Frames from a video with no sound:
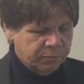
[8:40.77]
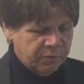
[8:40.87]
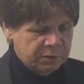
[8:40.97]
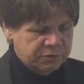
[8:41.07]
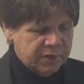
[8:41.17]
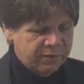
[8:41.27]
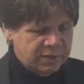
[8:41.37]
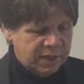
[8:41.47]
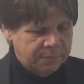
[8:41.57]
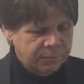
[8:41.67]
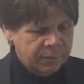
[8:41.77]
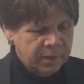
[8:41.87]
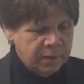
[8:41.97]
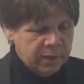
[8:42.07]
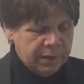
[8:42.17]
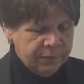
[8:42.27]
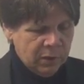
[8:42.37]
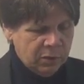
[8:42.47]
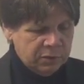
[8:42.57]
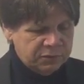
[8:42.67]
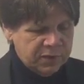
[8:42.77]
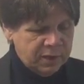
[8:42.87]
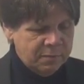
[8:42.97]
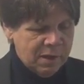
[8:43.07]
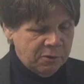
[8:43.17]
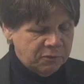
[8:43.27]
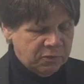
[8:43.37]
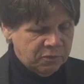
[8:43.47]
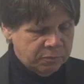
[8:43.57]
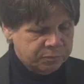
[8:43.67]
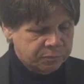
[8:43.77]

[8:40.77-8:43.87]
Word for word: Verse 17. And the Lord said to Moses,